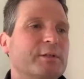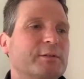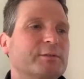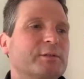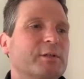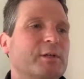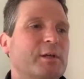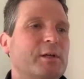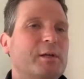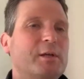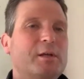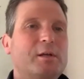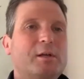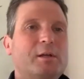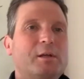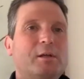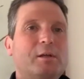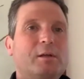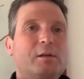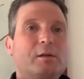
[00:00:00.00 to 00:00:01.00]
Well, yeah,
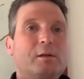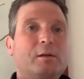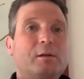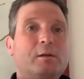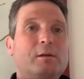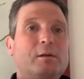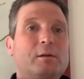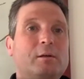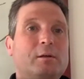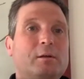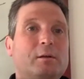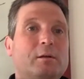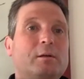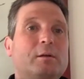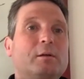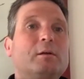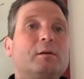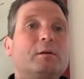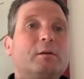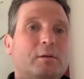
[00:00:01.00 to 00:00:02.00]
again,
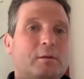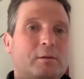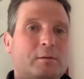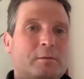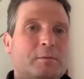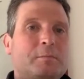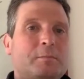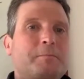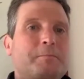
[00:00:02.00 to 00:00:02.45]
yeah, thank you for